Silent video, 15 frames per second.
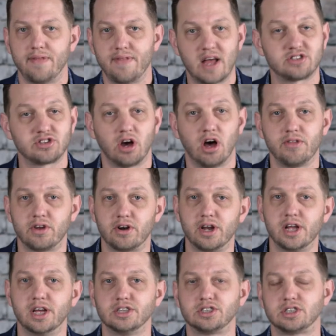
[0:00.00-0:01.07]
that's all there
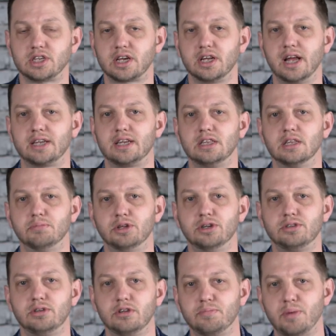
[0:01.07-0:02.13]
is to connecting the
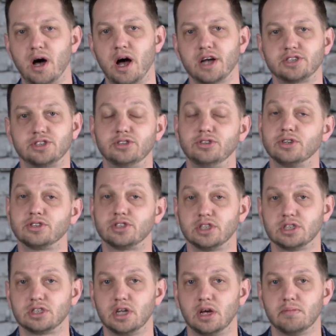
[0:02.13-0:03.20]
Bluetooth box to your
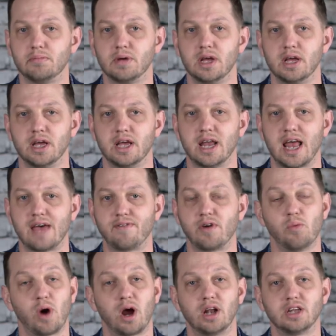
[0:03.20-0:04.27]
system and
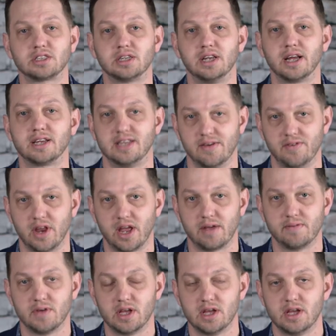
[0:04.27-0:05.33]
having wireless connectivity.
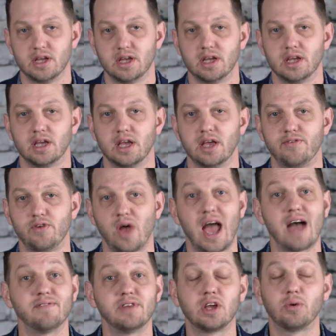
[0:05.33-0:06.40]
If you
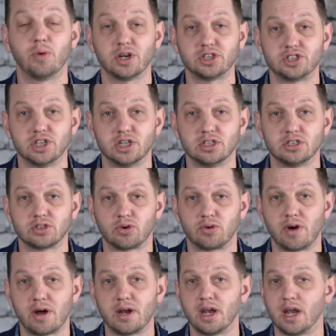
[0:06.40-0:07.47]
have any questions
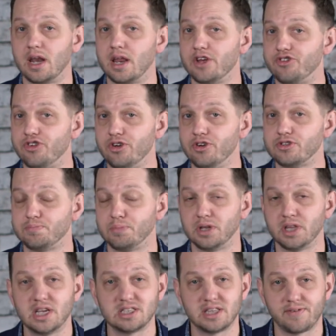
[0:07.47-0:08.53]
or run into any issues,
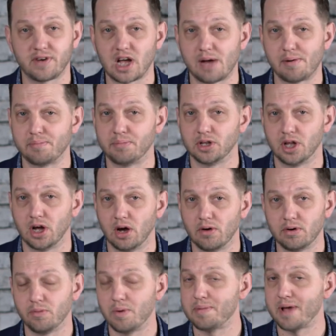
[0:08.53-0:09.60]
please leave a comment
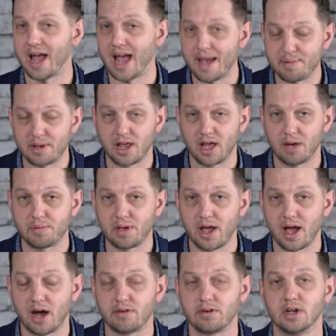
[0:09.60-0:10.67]
below. We'd be happy to help you
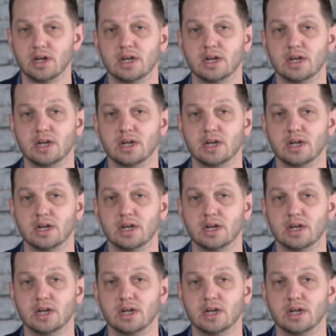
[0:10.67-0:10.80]
out.